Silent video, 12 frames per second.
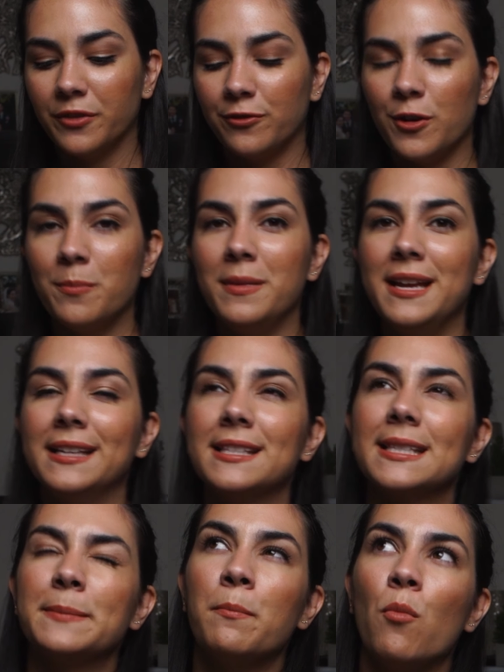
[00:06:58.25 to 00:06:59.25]
For me,
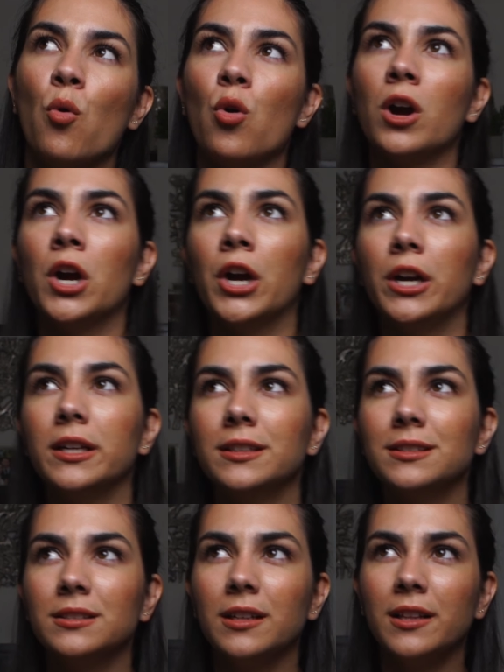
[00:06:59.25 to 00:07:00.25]
it's more
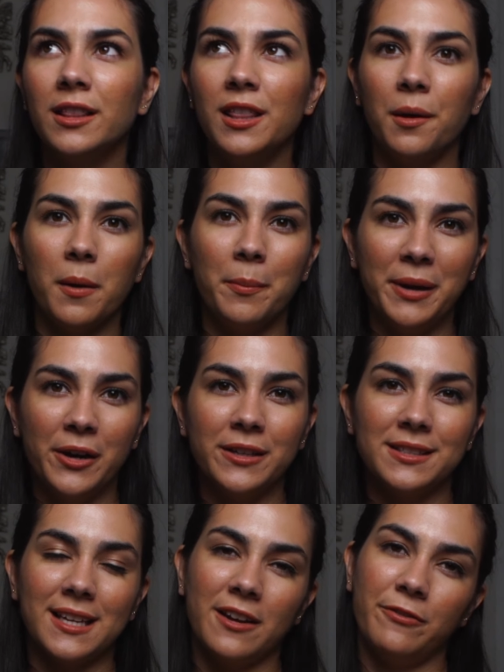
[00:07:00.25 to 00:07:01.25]
the
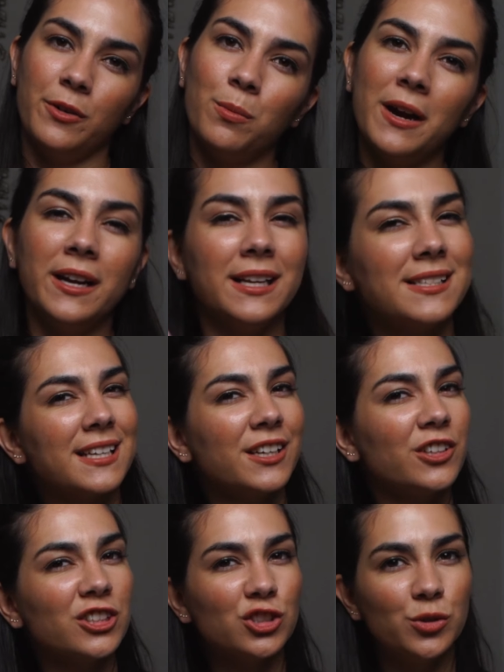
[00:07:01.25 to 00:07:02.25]
appearance. Like, if you're wearing it's
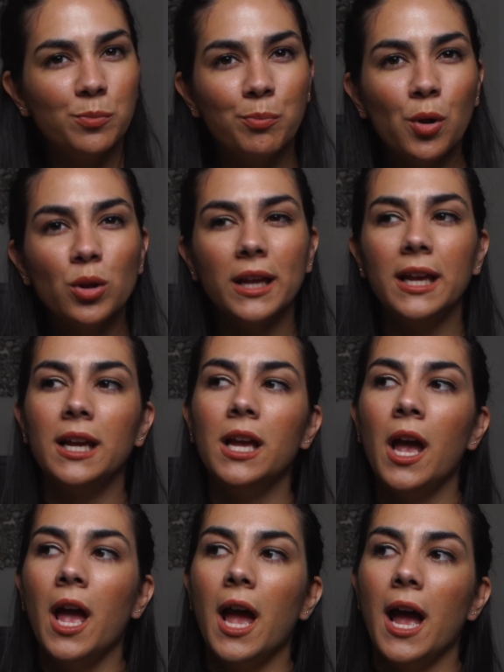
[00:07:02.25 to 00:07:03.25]
gonna look too bulky.
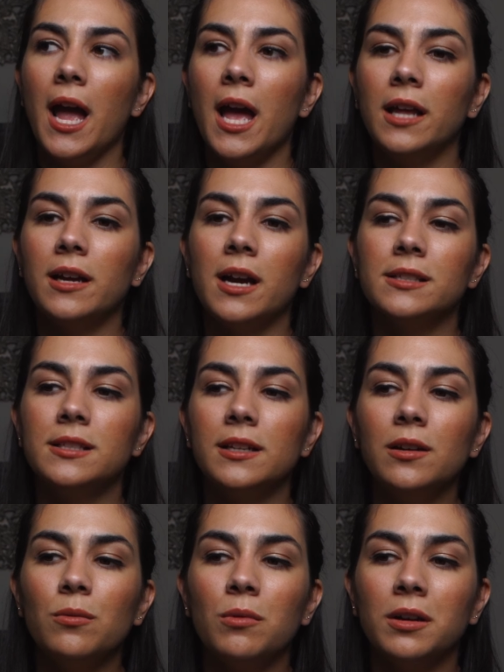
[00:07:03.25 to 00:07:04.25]
And I
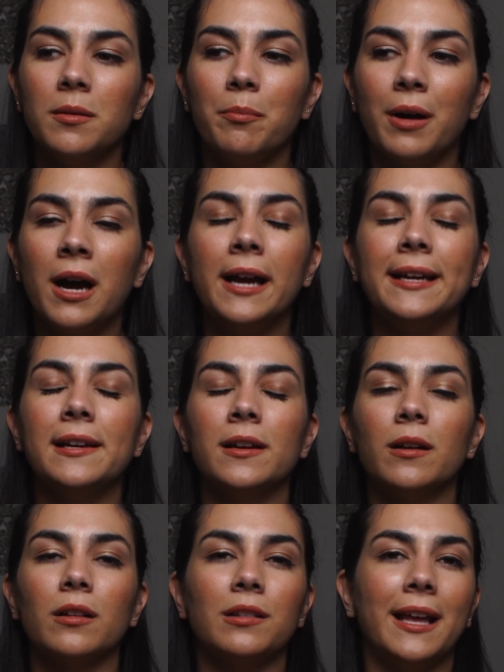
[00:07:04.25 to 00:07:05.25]
didn't want to buy
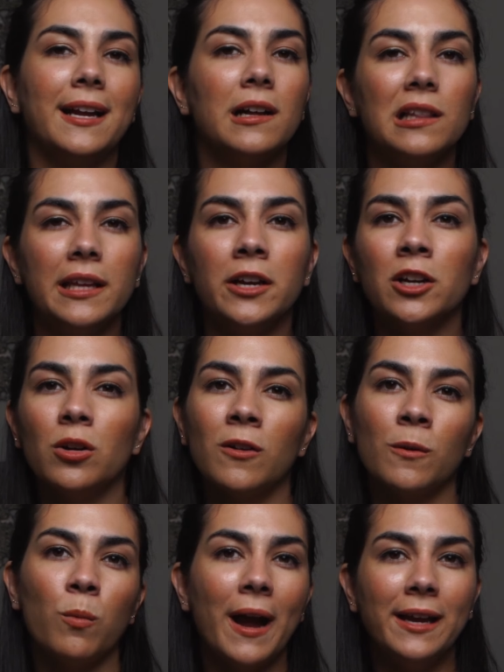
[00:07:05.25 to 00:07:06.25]
like clear
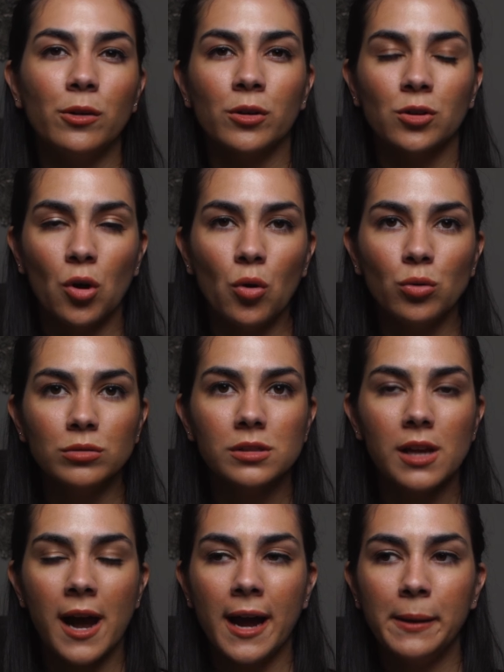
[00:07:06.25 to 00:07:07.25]
or white or gold.
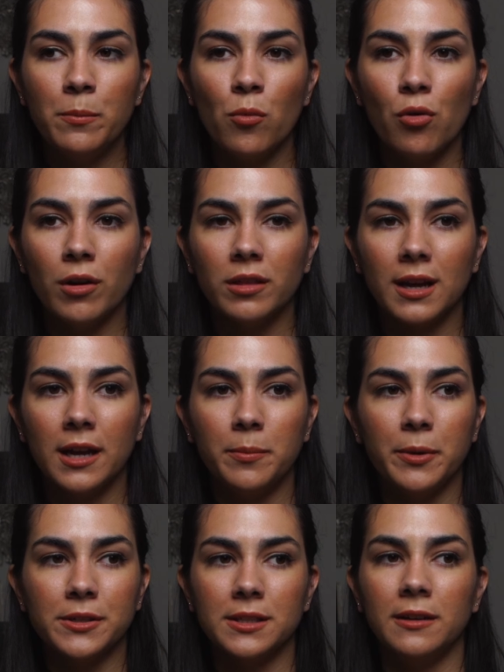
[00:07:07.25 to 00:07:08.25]
I'm more the kind of
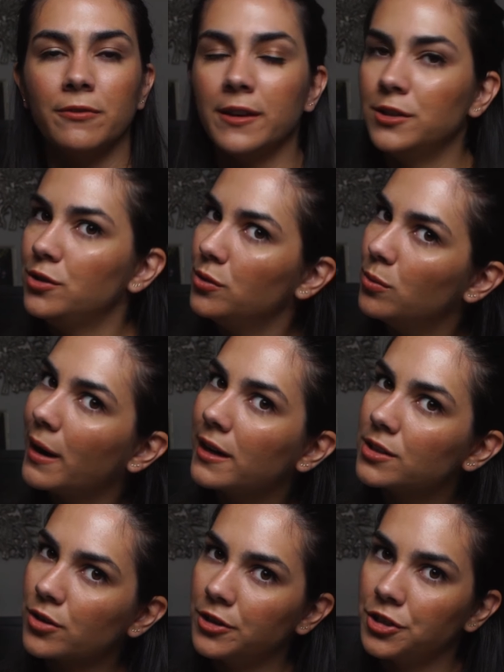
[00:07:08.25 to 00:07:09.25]
person, if I do wear a
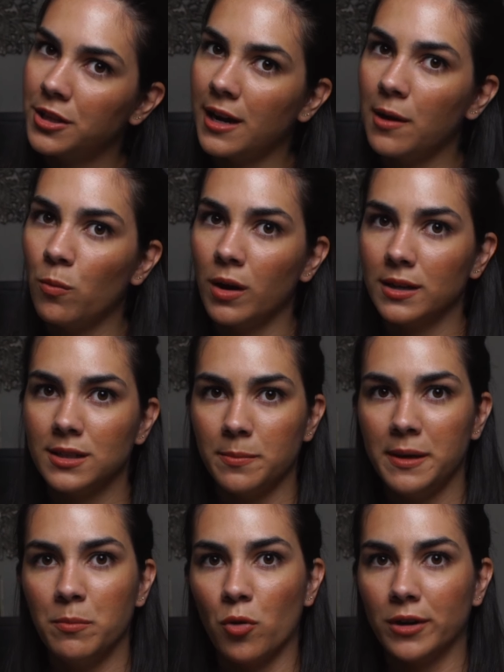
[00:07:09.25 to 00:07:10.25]
scrunchie, that I want it to
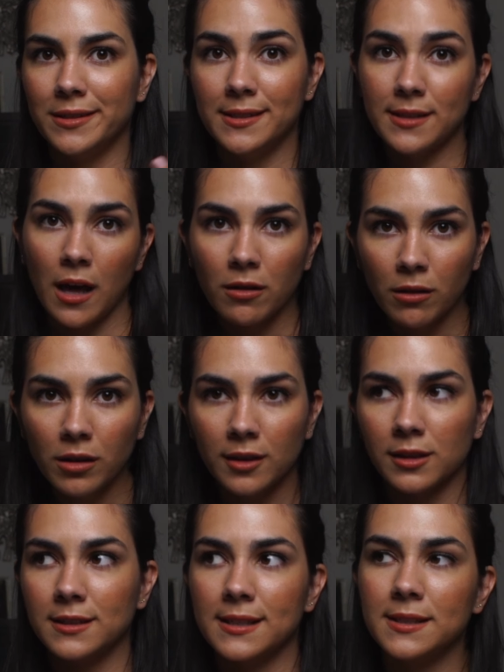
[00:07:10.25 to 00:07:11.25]
be more subtle,
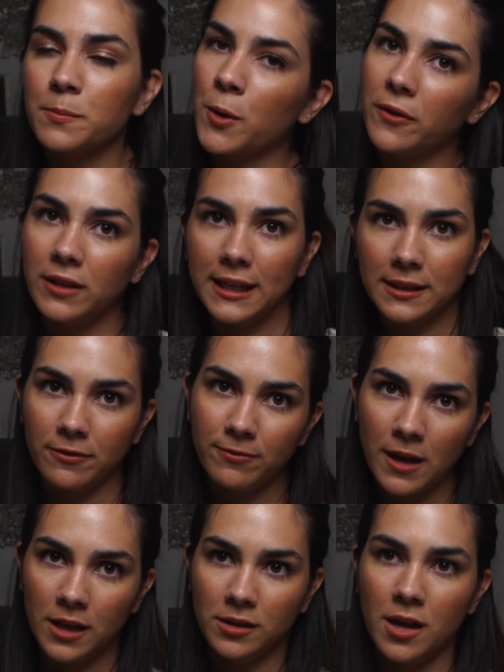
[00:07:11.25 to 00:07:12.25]
unless it's more of like the
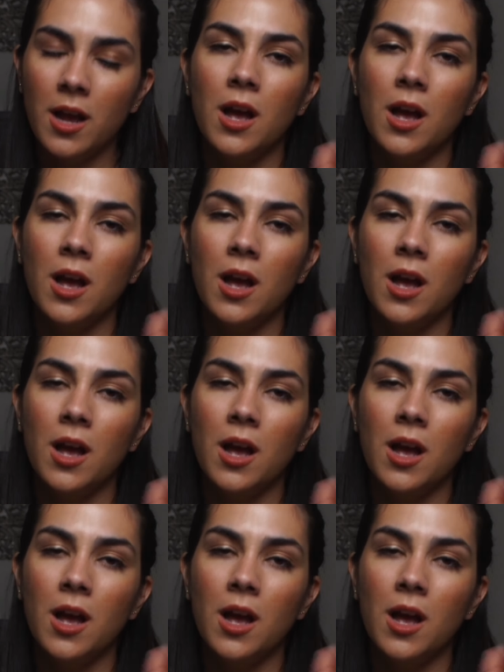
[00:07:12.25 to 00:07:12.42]
fun